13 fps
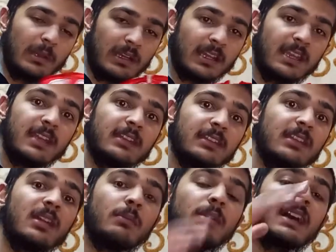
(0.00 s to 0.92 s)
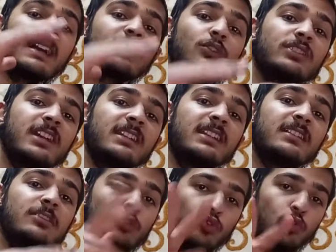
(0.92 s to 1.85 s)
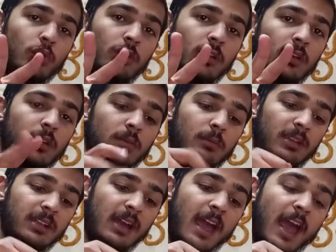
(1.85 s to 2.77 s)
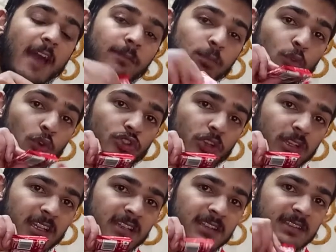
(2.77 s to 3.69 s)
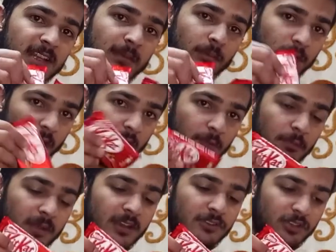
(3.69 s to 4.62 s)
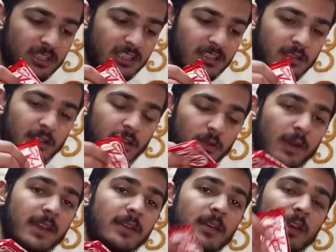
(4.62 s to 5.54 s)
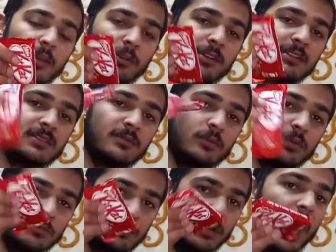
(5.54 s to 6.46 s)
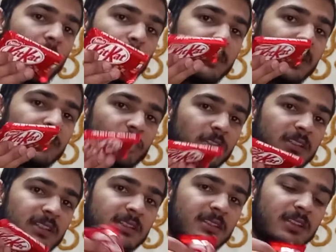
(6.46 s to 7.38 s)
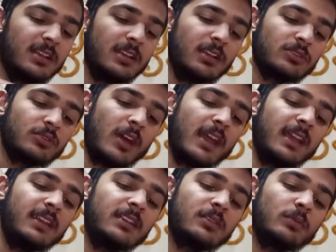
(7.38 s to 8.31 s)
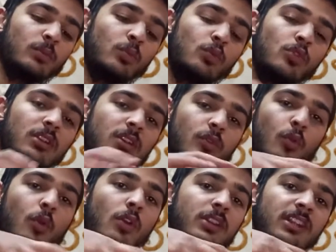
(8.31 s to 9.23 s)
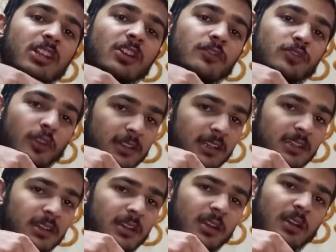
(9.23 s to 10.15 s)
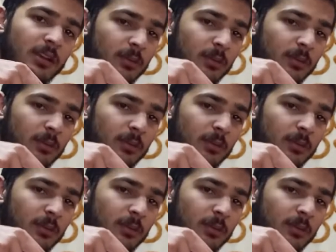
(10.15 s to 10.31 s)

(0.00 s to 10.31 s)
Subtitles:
But again, the number associated is 2, but I have more chocolate the same. I have bigger chocolates. Why? Because I have bigger chocolates, so I get more quantity of chocolate,